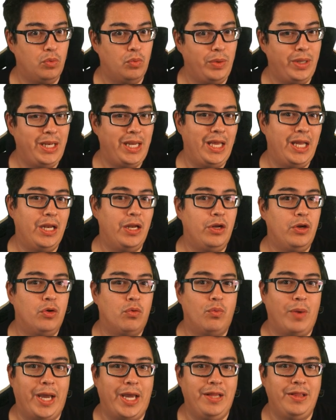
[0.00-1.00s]
we needed a
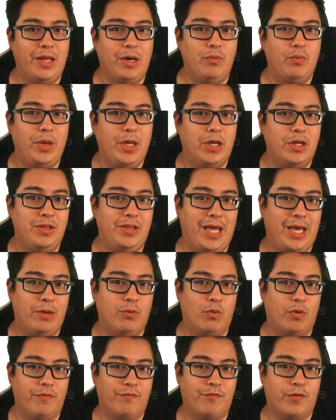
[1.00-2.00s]
way that we could
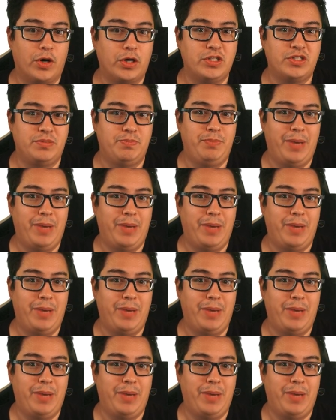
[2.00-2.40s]
then reverse